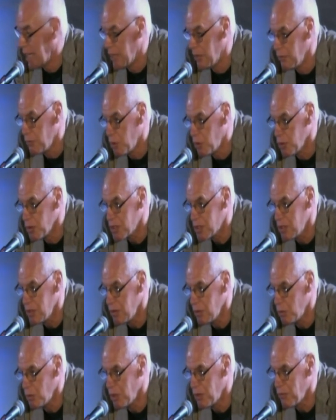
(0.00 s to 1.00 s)
course, the
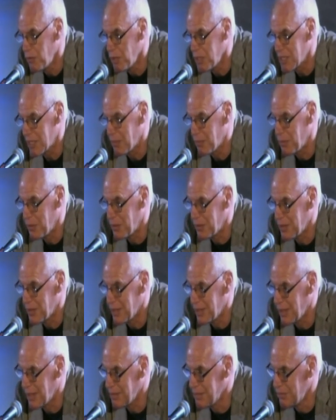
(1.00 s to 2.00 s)
wonderful example, and
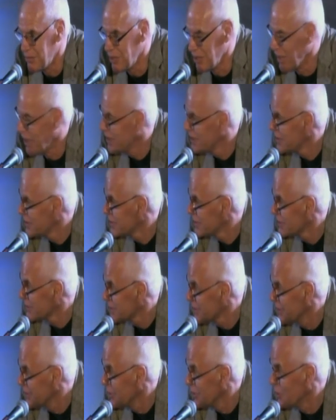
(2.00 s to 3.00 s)
I'm delighted to
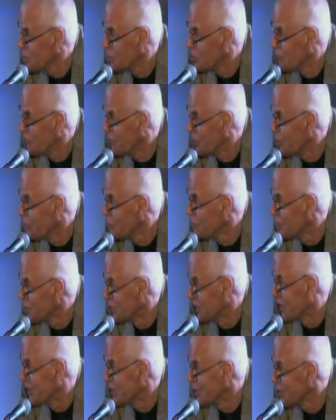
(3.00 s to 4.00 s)
see that you were involved in
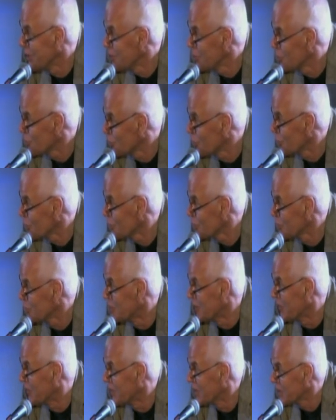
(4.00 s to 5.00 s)
that, and I need to talk to you
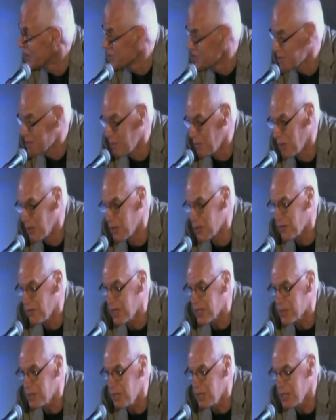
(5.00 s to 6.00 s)
about that, because it's something that's
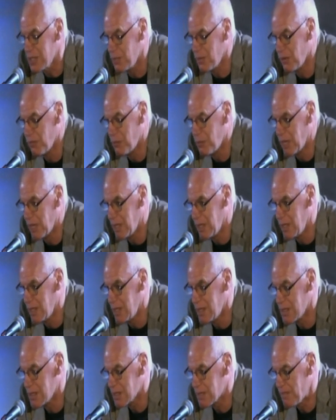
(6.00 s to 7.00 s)
fascinated me for many
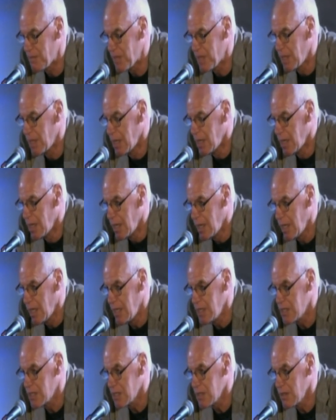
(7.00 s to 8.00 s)
years,
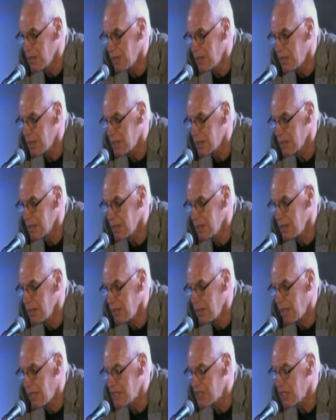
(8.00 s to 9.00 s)
is that,
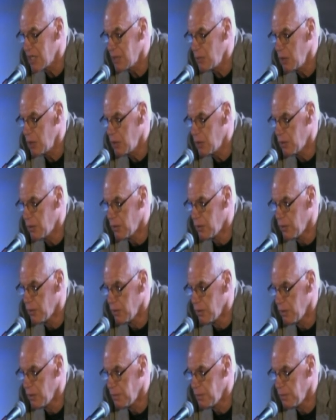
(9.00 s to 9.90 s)
as I recall,